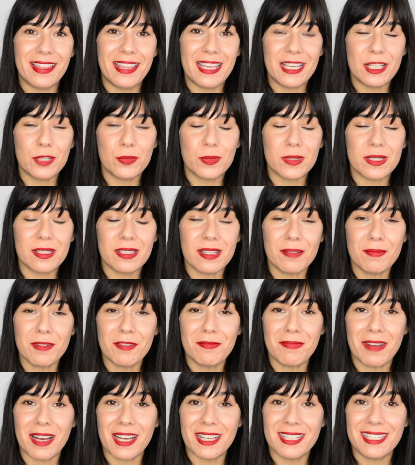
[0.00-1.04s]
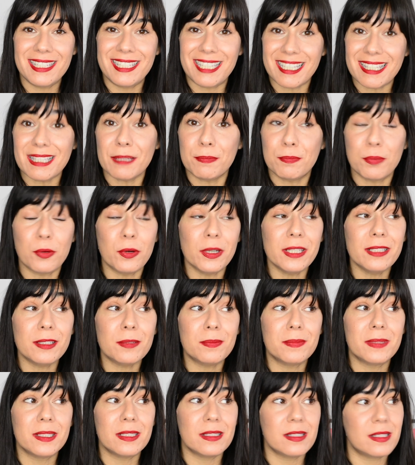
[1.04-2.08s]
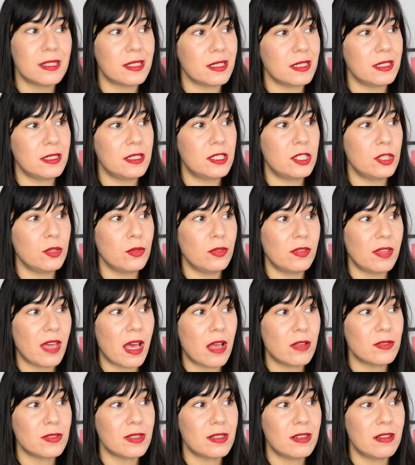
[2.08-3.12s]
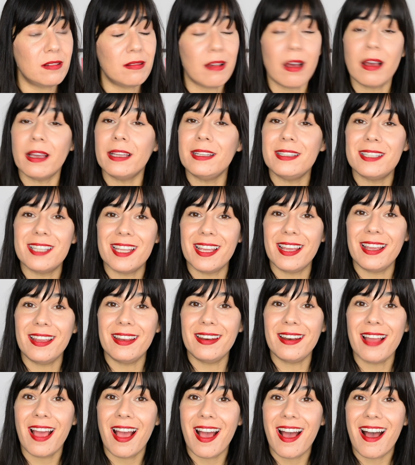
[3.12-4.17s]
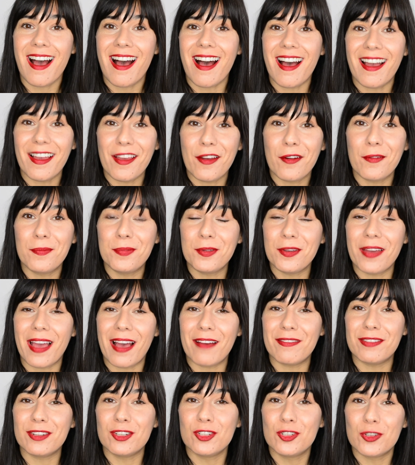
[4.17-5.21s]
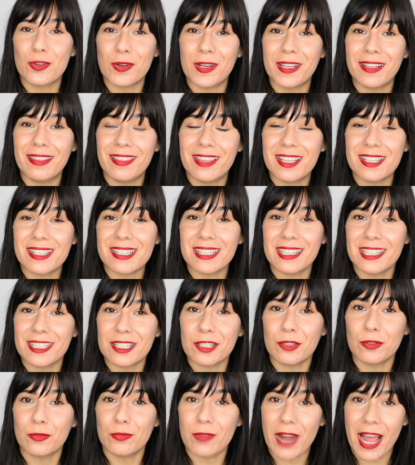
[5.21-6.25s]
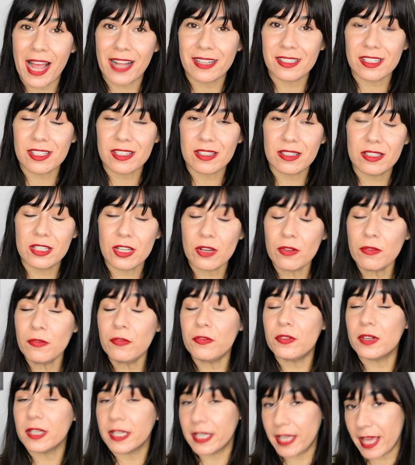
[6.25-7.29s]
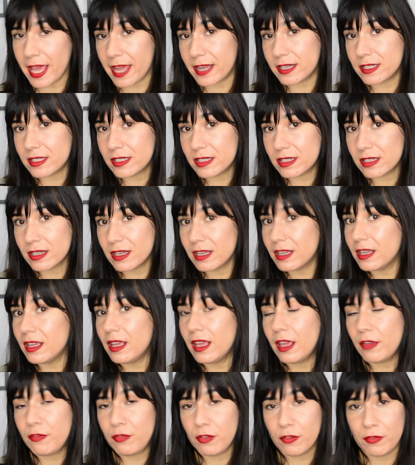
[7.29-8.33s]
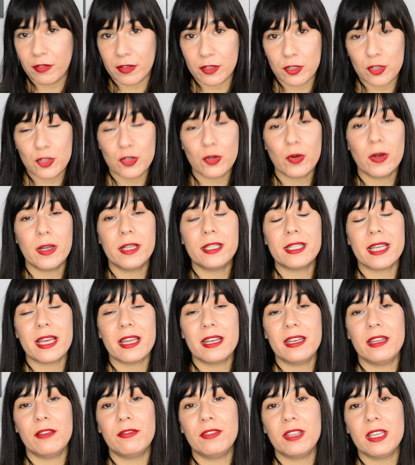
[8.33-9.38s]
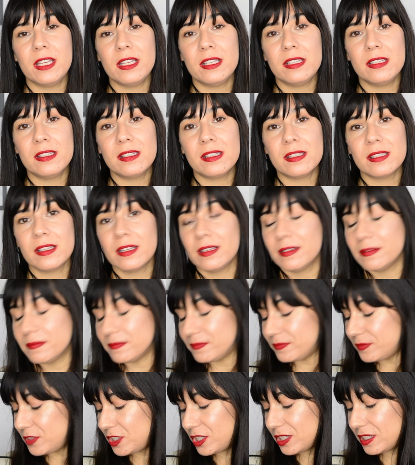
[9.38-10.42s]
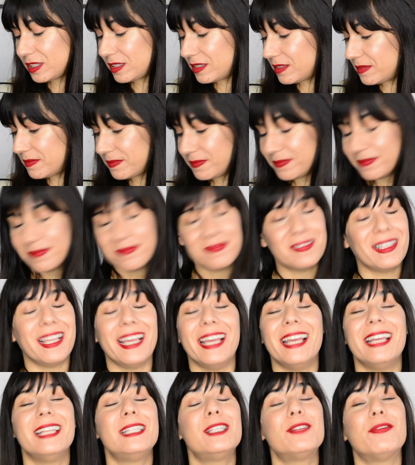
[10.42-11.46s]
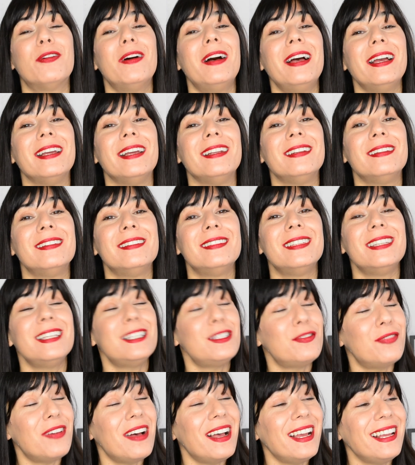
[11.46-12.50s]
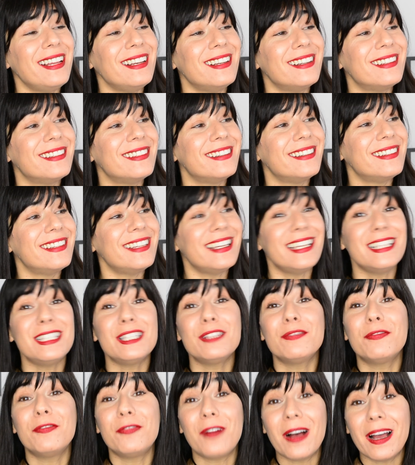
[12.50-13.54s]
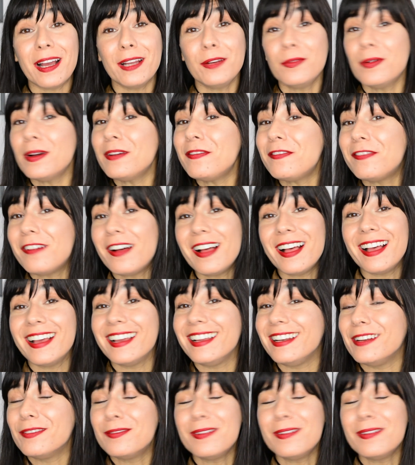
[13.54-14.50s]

These were some of my disappointments in 2019. I hope you have enjoyed this little rant. Don't forget, if you've enjoyed any of these, just, it's fine. It's fine. It's fine. We're fine.